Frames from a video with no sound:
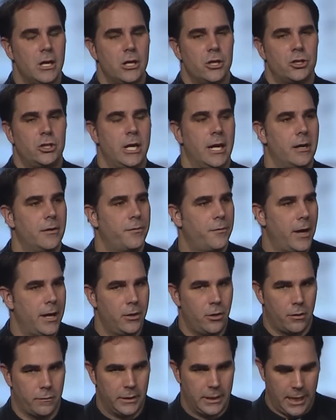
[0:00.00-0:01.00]
She had a
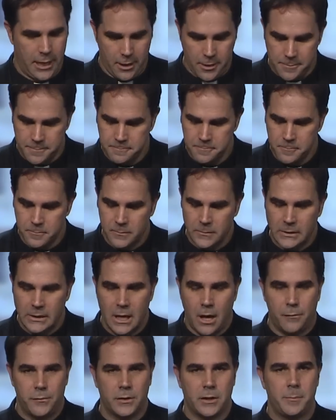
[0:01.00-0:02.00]
friend over there,
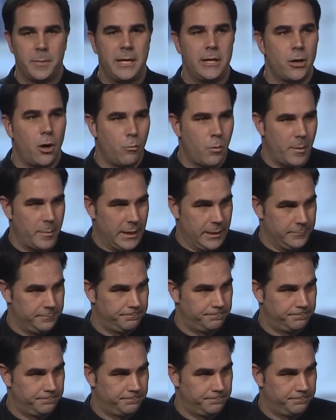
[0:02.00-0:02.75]
a Filipino woman.